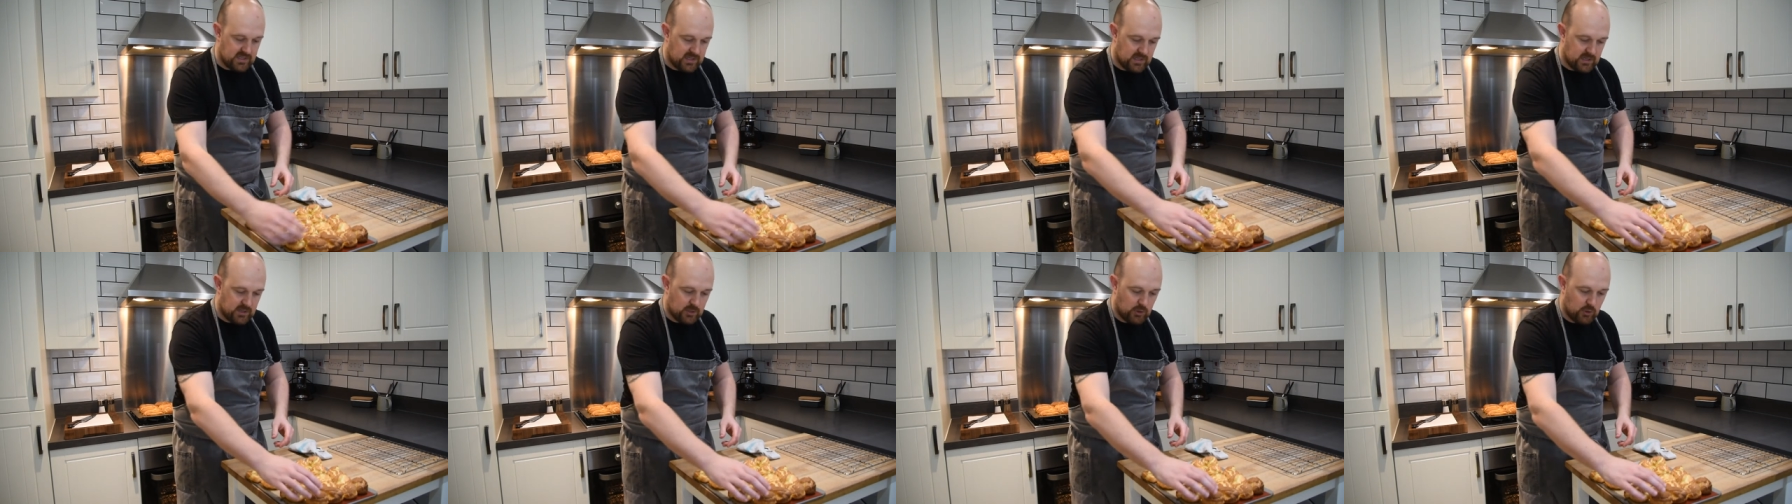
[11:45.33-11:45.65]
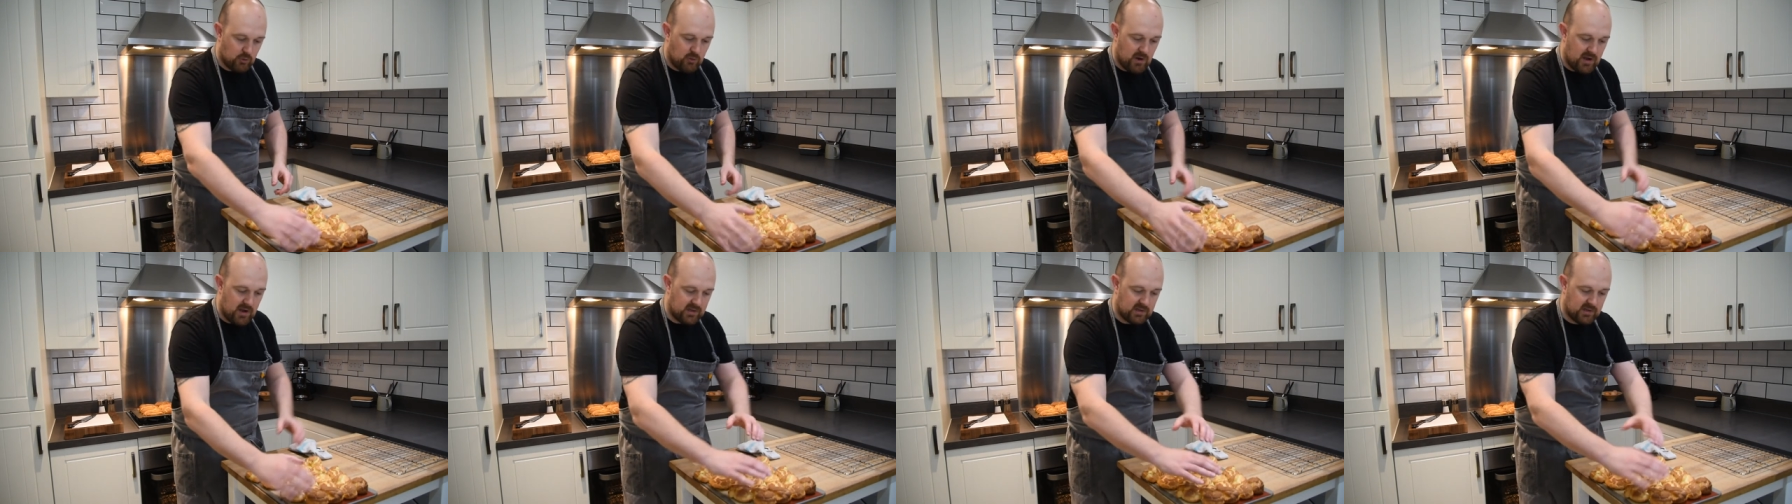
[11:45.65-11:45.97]
The
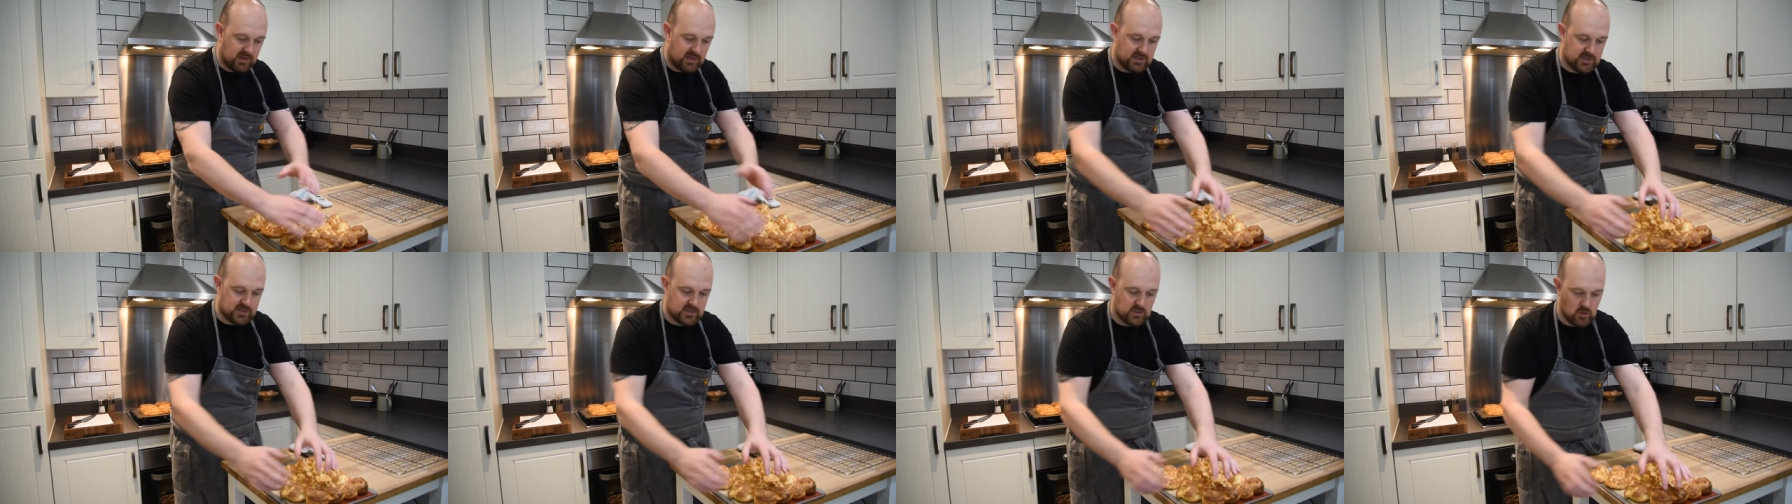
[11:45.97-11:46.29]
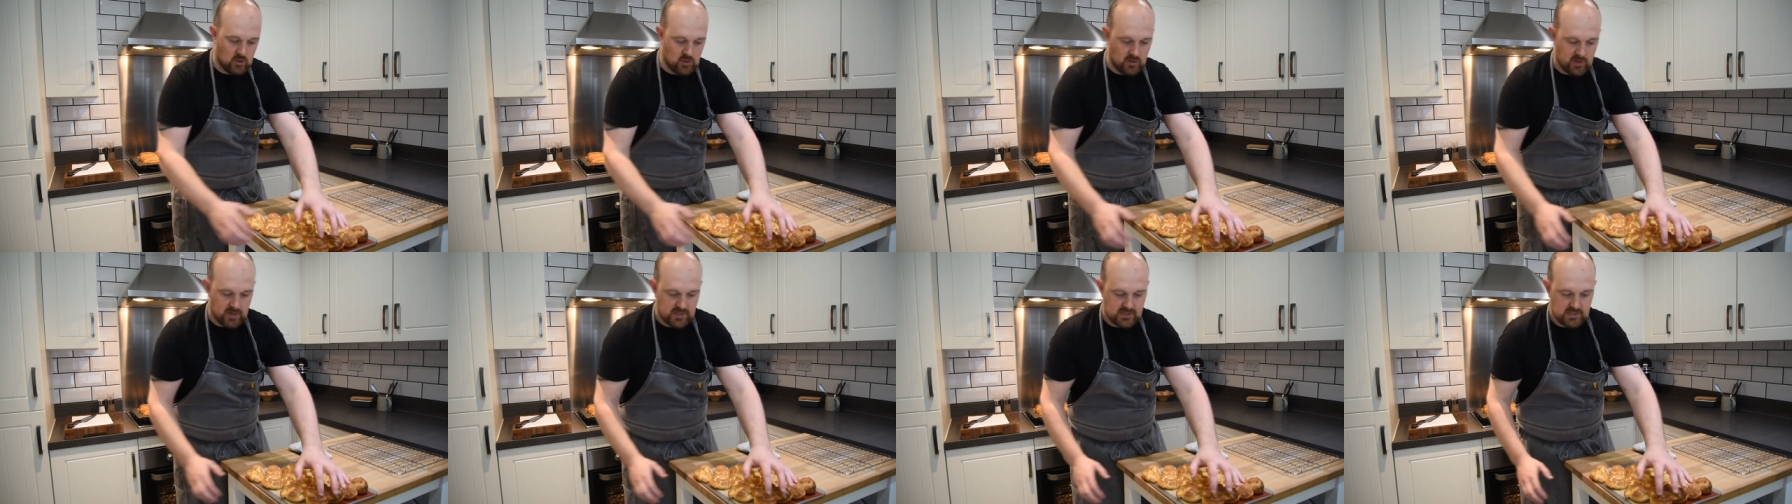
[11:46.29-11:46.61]
crackling has
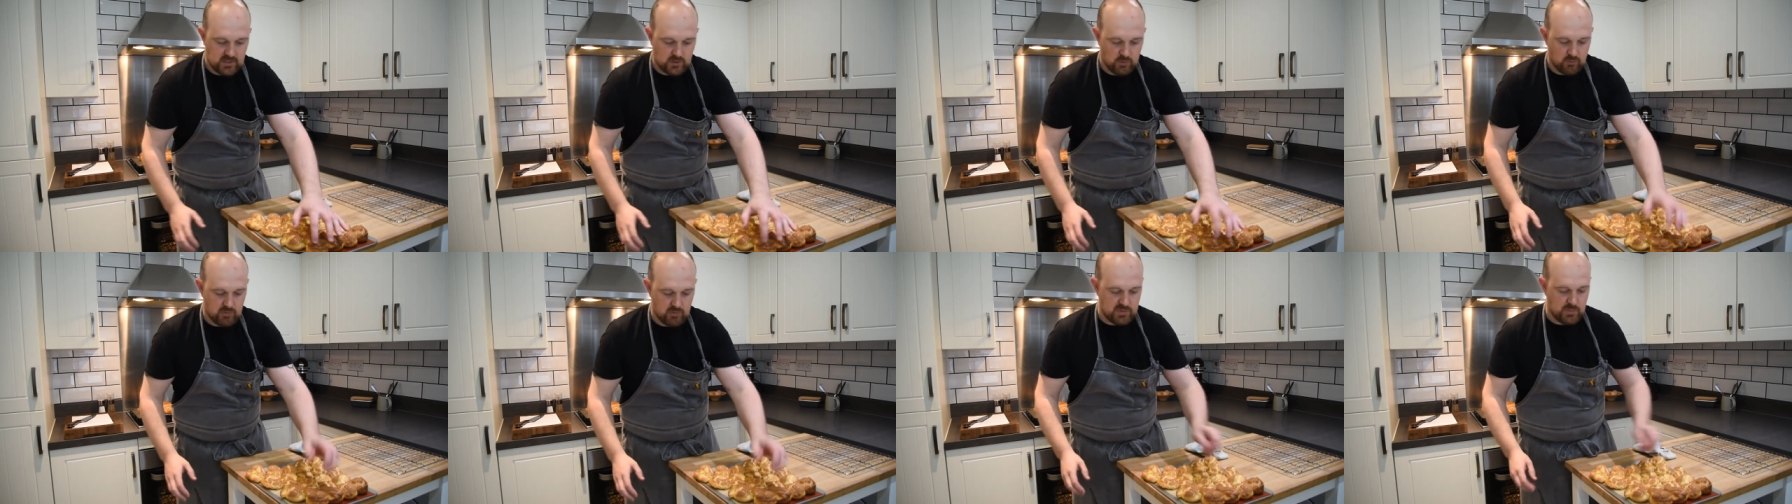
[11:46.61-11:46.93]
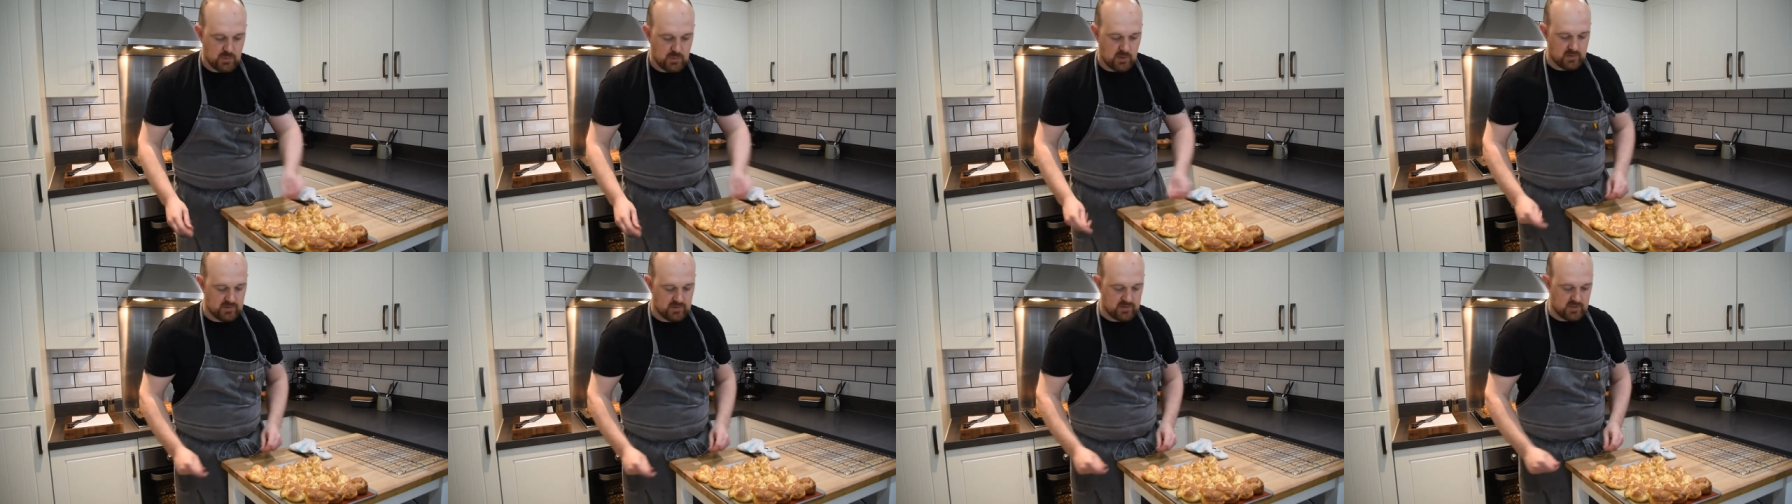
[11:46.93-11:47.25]
gone nice and crispy
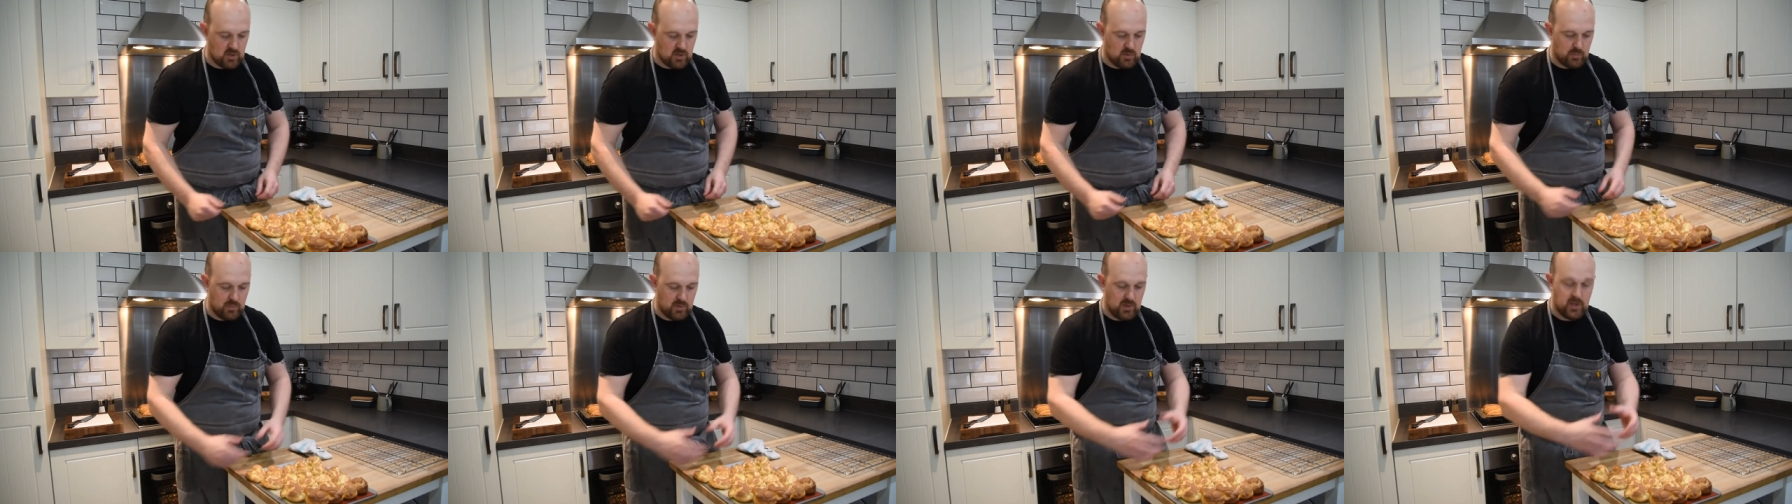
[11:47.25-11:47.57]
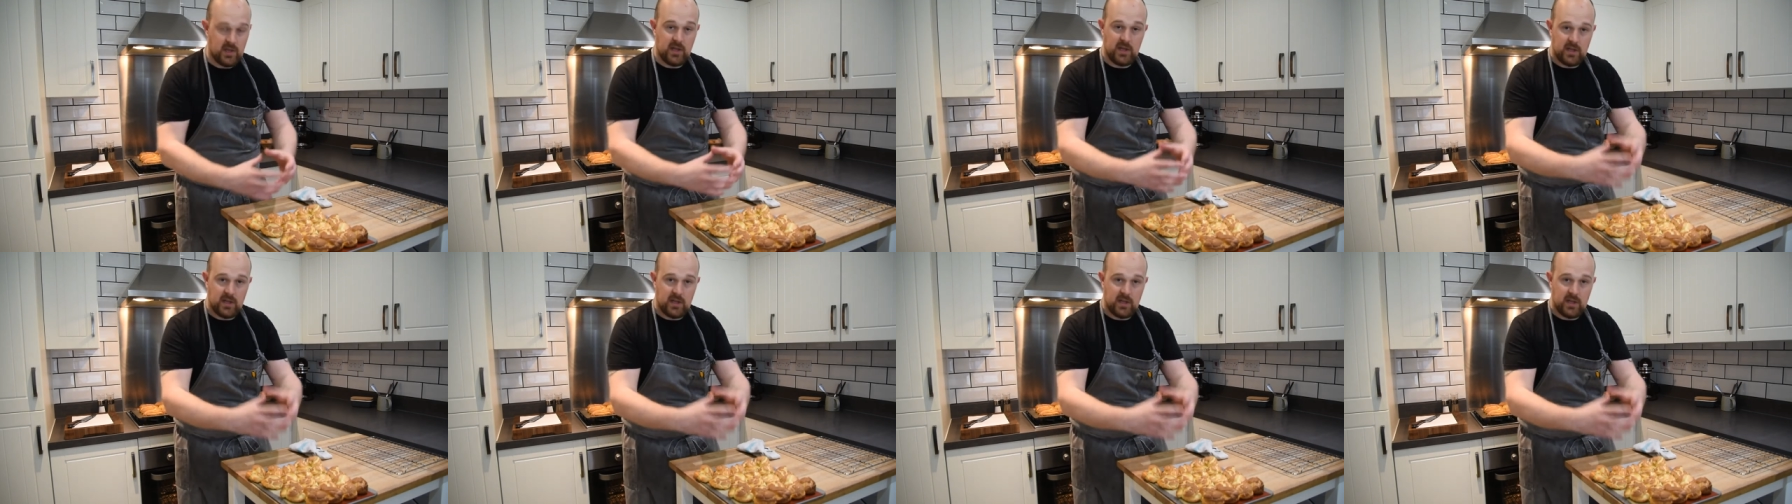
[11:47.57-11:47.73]
on top.